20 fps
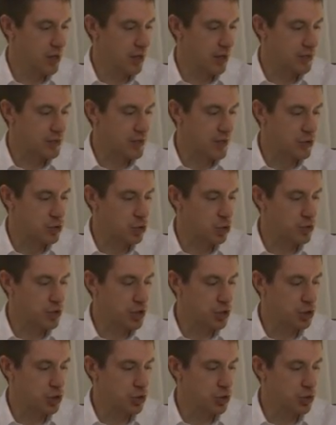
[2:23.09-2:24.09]
It's a
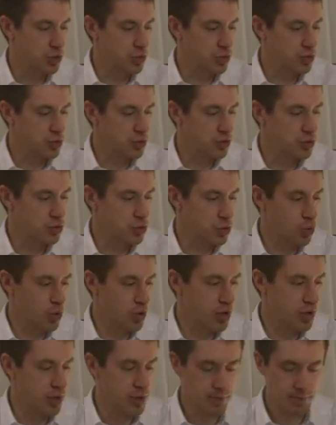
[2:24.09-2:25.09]
traditional
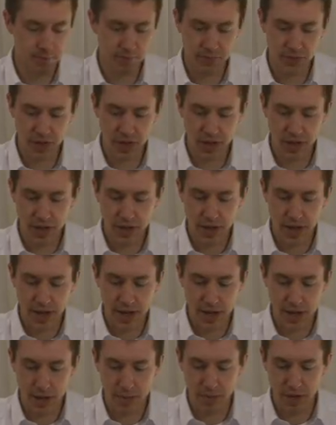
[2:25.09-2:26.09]
stored.
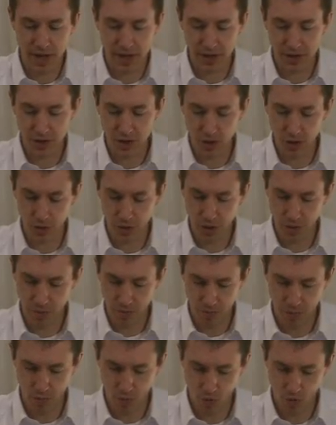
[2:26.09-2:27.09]
I can tell you a little bit
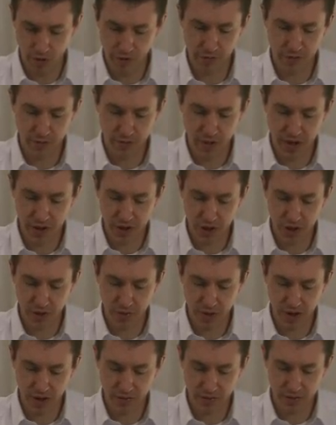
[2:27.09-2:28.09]
more information
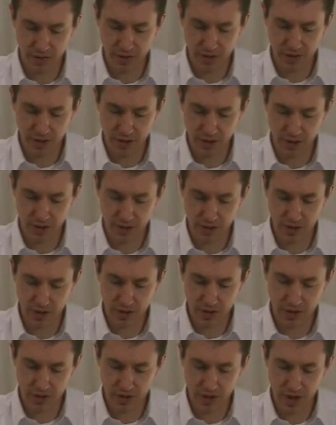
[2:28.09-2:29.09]
about this
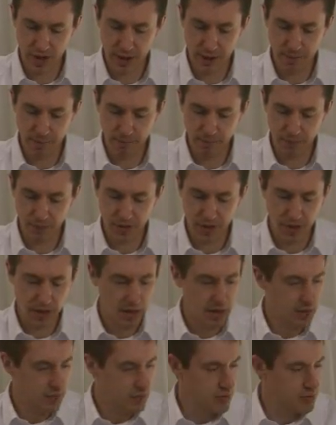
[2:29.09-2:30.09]
tea.
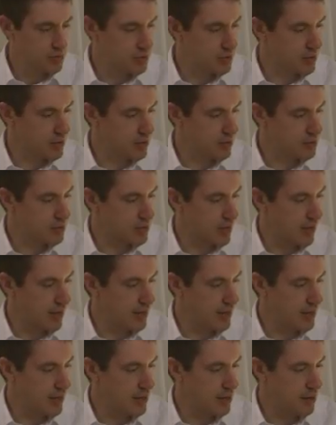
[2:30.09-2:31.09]
This is
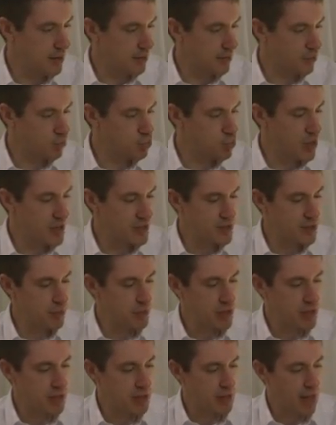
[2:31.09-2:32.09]
a
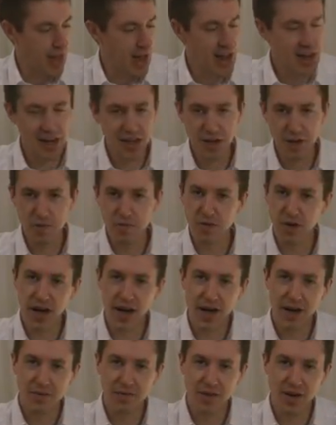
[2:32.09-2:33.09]
recipe,
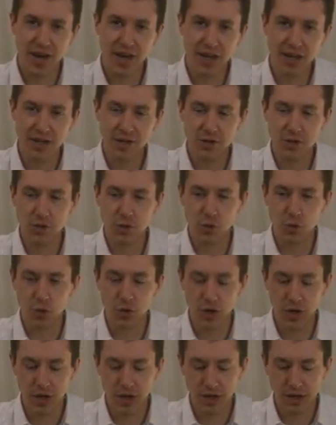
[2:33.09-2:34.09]

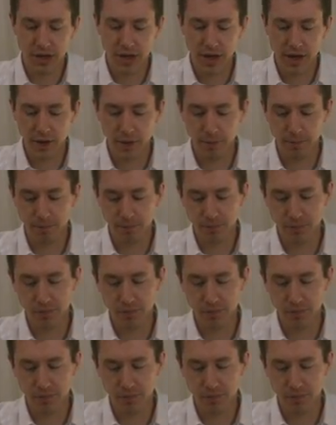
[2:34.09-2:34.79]
8582. Now,